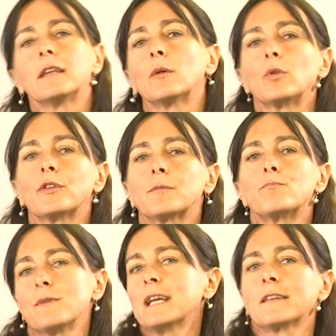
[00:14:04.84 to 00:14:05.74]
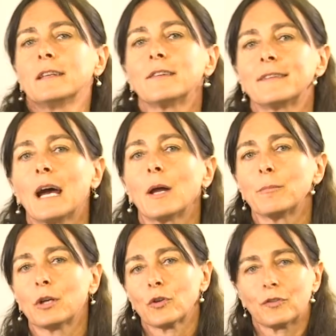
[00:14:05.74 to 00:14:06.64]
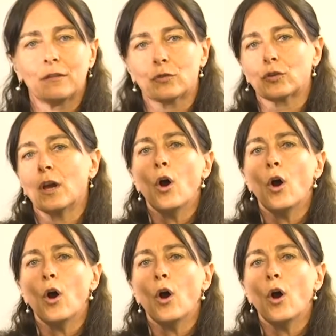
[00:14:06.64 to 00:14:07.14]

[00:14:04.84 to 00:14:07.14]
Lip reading: they want to break things down because they've got